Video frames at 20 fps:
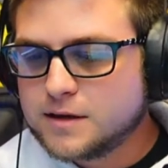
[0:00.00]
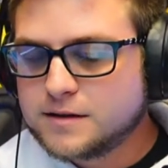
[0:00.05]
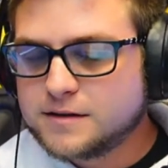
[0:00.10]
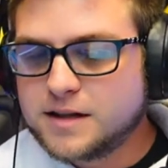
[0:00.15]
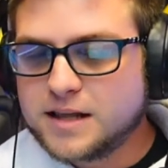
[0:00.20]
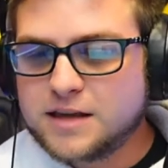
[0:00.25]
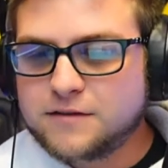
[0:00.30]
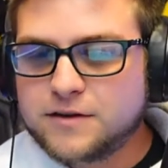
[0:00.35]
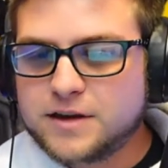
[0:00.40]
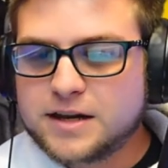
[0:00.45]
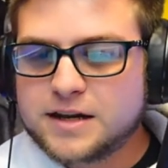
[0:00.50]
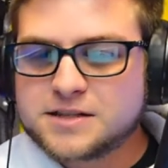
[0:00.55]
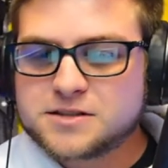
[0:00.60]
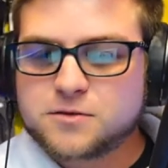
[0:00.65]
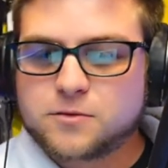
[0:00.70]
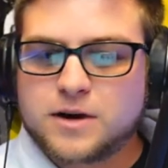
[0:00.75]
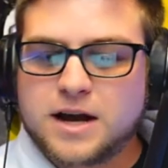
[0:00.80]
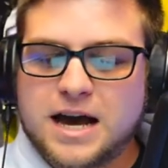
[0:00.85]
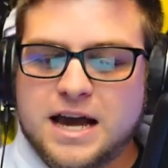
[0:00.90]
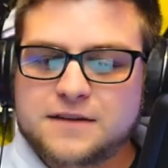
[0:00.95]
Deviant has
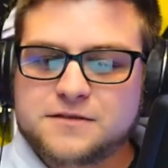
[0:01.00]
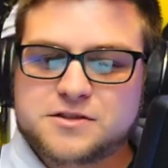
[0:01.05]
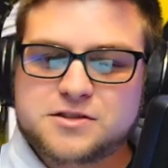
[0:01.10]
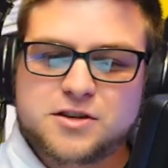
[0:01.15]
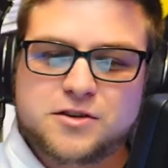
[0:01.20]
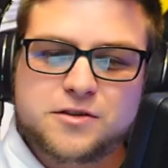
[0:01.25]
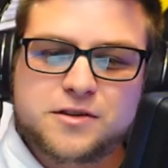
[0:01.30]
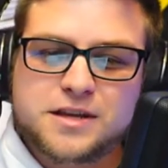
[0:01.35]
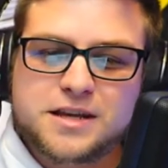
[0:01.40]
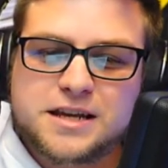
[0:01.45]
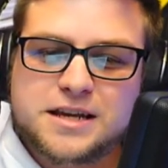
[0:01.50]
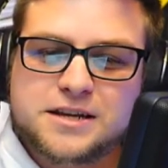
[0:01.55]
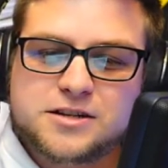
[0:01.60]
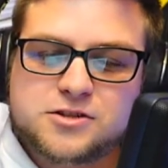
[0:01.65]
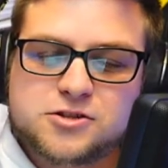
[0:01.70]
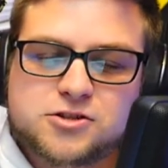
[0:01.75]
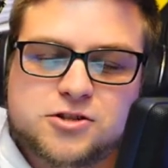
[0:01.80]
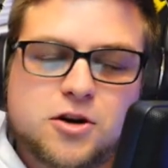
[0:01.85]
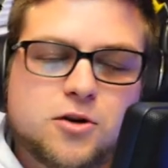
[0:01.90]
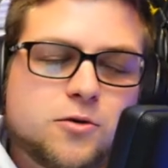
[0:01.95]
arrived, so the
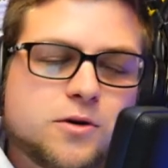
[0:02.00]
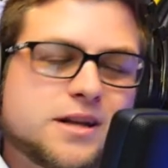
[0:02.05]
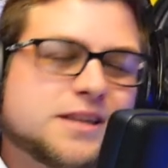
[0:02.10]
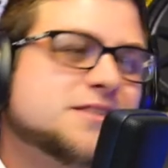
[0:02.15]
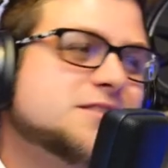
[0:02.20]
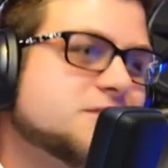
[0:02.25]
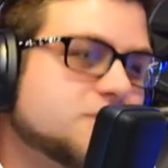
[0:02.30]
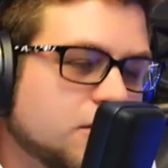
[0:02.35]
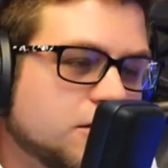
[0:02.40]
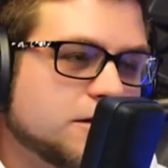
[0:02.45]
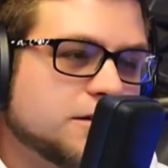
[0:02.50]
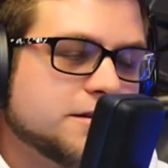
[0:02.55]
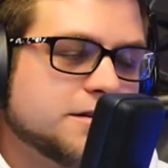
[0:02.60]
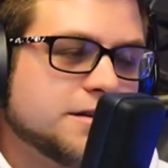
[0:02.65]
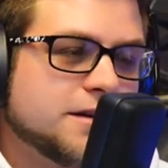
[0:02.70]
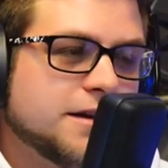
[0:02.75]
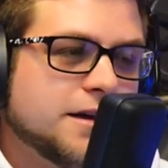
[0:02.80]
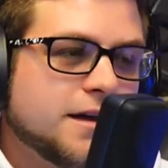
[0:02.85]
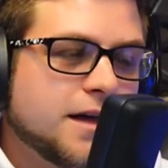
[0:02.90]
show can start.